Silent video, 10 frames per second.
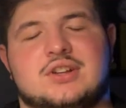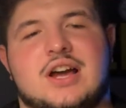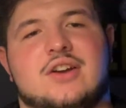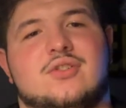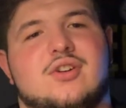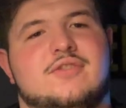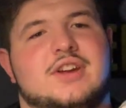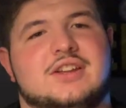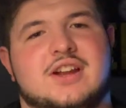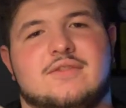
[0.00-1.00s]
I don't know if I
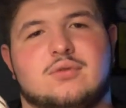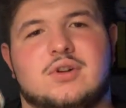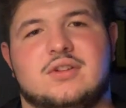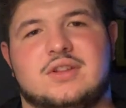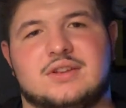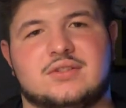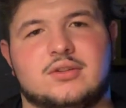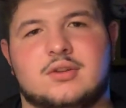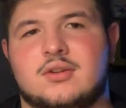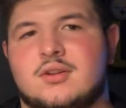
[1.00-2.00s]
can ever wear these
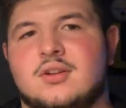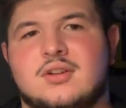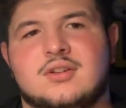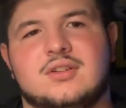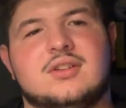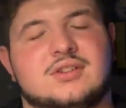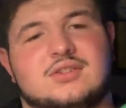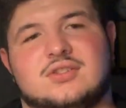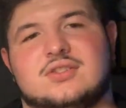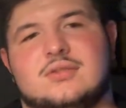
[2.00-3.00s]
because they're
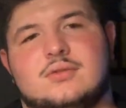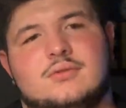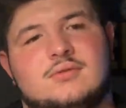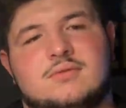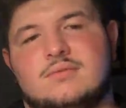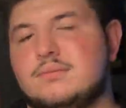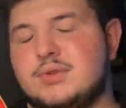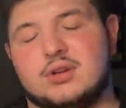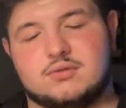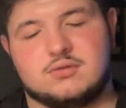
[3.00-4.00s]
just
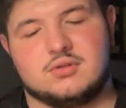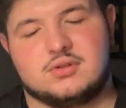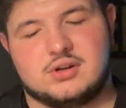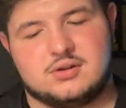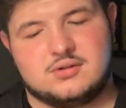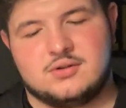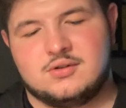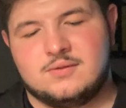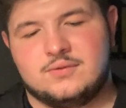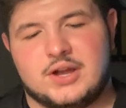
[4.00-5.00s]
beautiful and
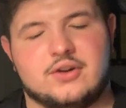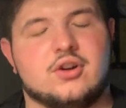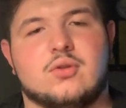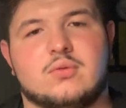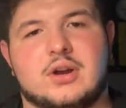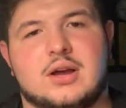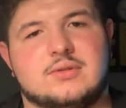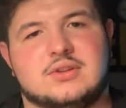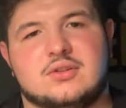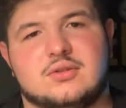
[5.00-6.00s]
I don't know what I
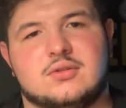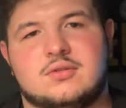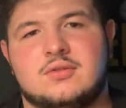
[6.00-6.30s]
would do.